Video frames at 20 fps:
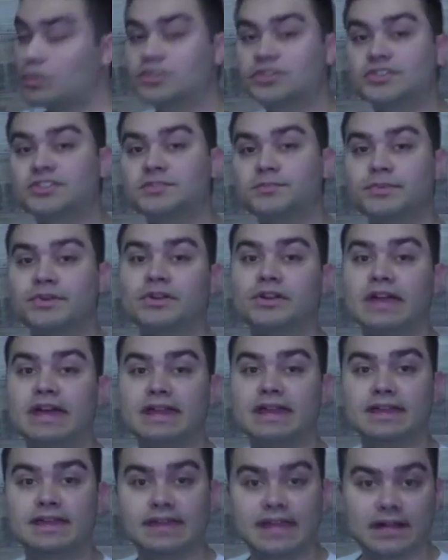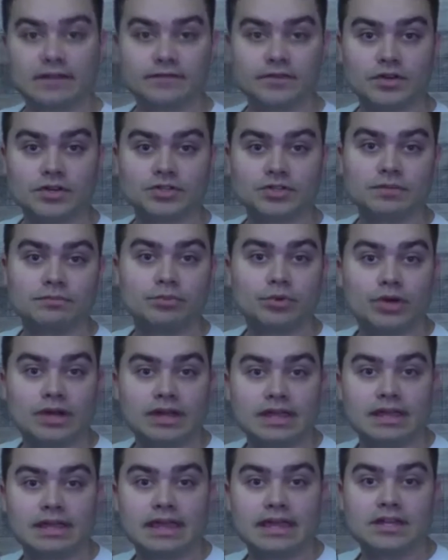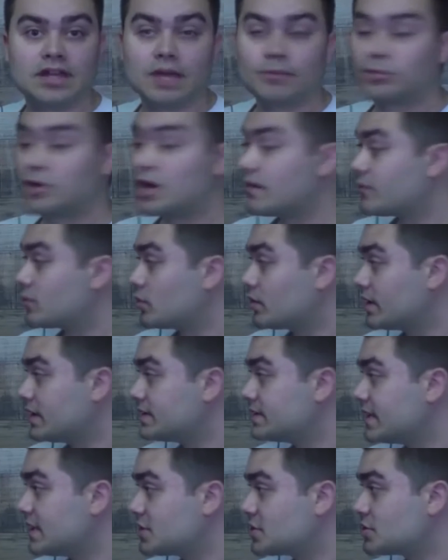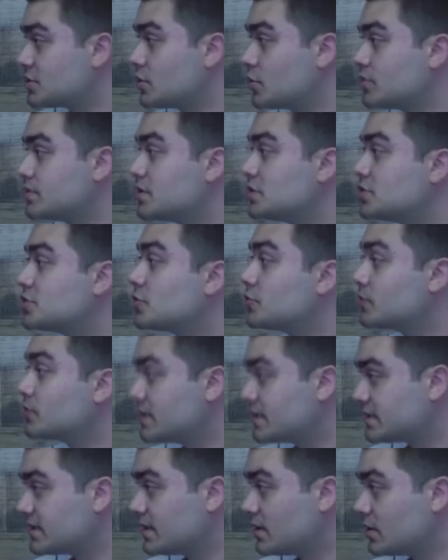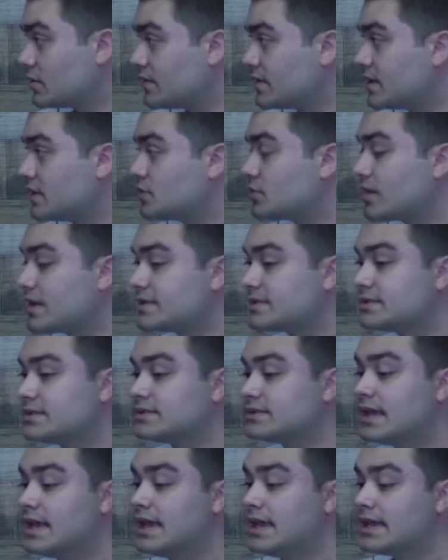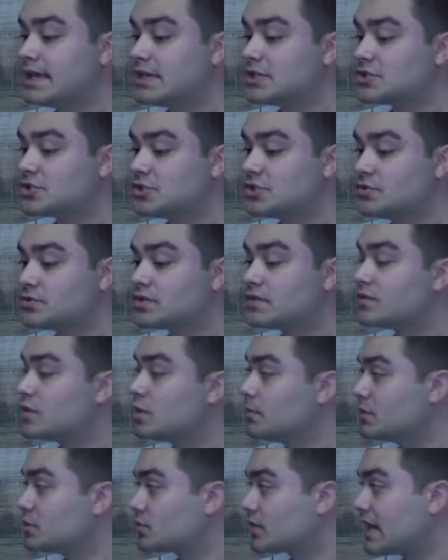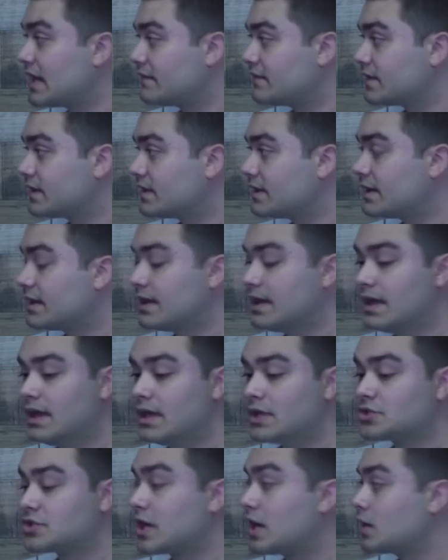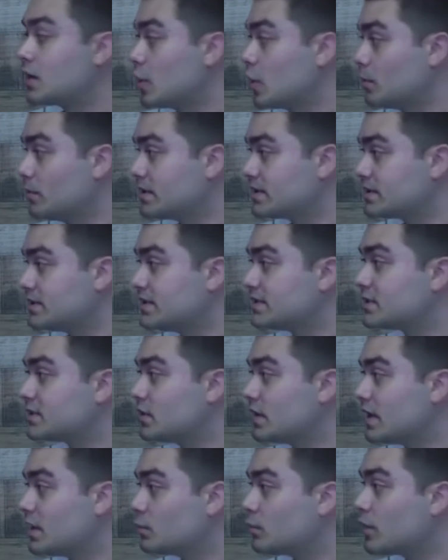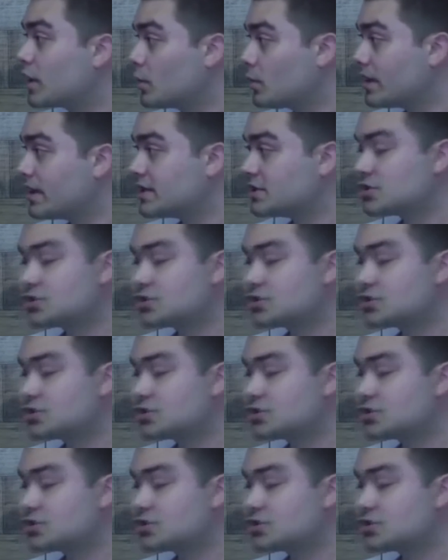which is spearheading an effort to bring a nonprofit organization known as the Children's Center that addresses issues of human trafficking, child homelessness, and runaway